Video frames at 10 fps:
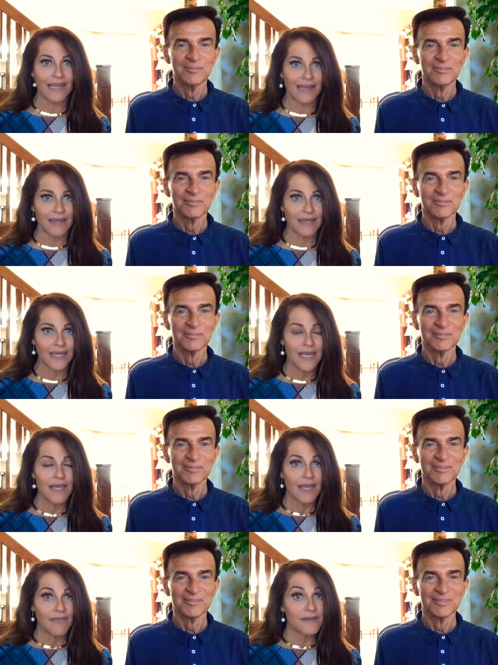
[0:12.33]
Speaker 1: link.
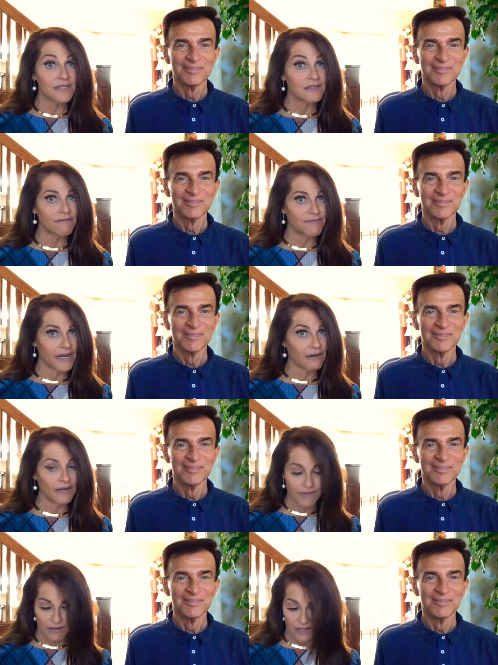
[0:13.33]
And this is a very,
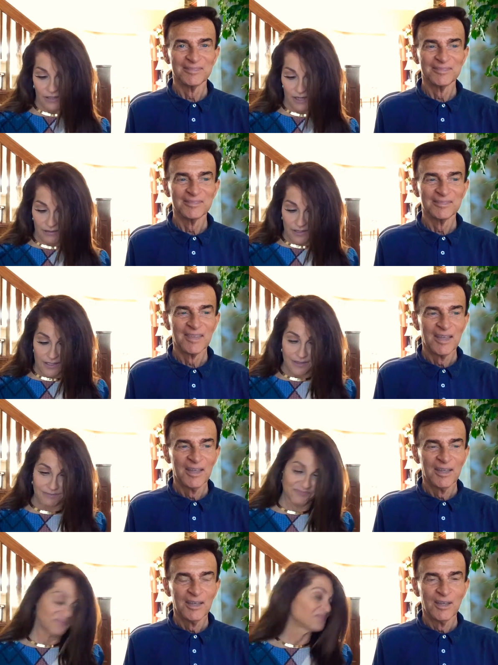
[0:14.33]
very good outline.
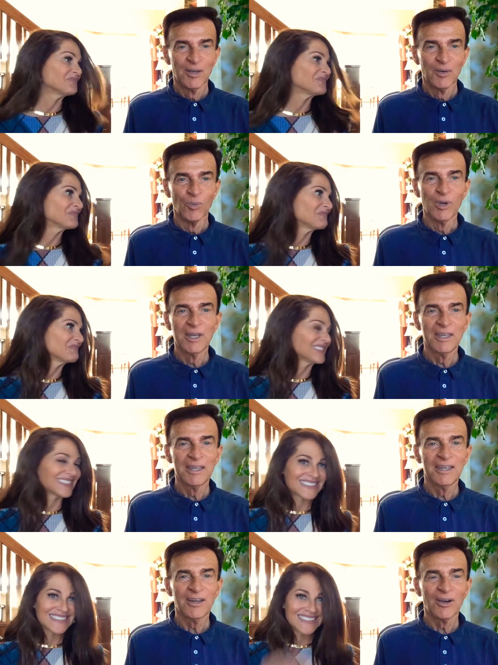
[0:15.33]

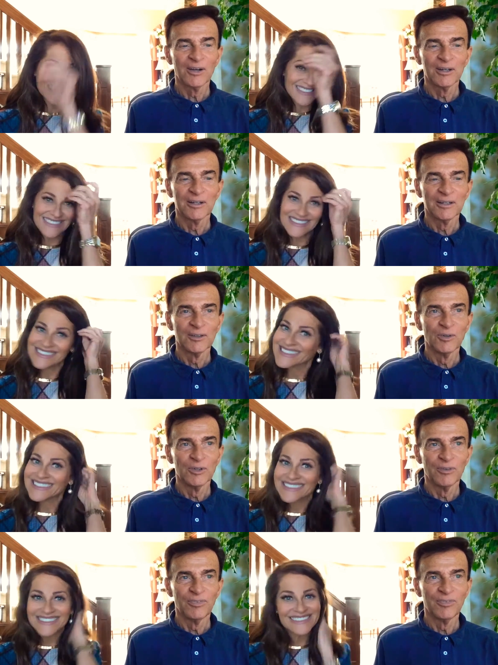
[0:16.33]
Speaker 2: We are going
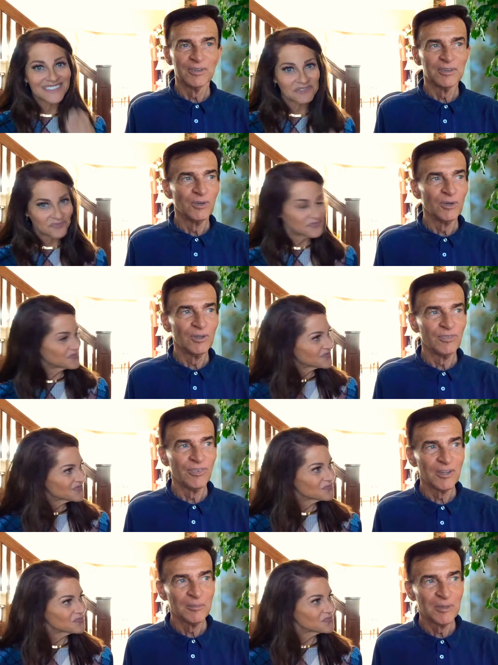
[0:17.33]
to going to
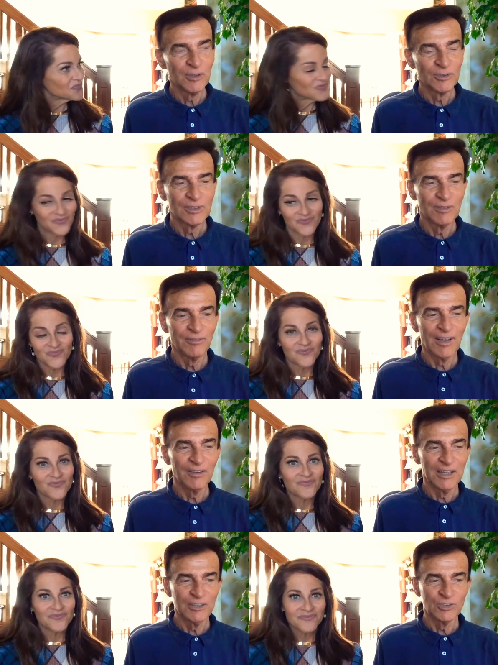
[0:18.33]
fundamentals and
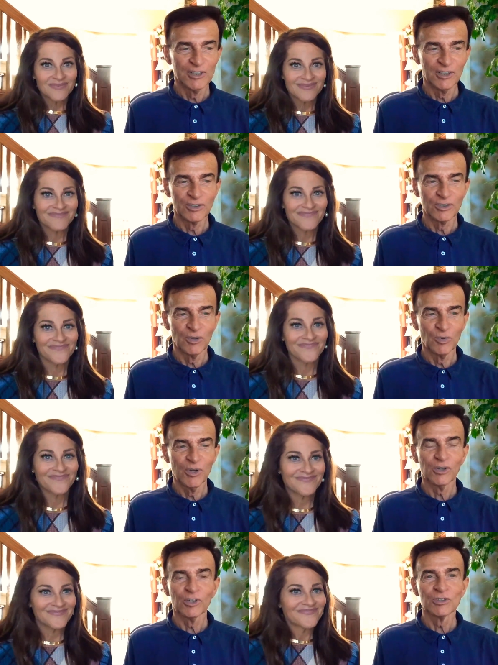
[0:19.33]
foundation here to start. We
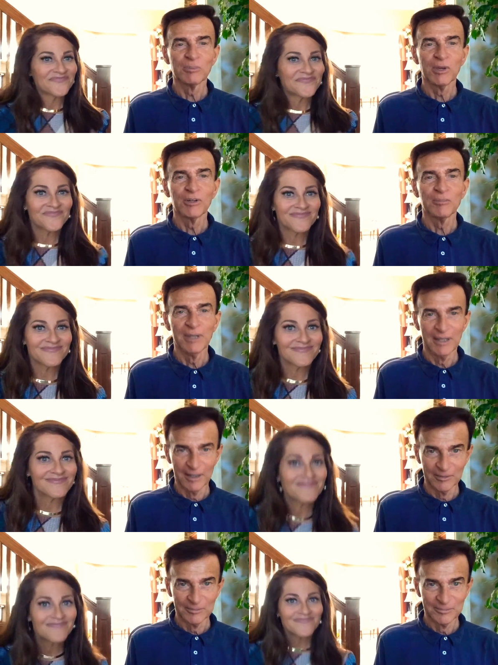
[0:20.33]
are a spirit being.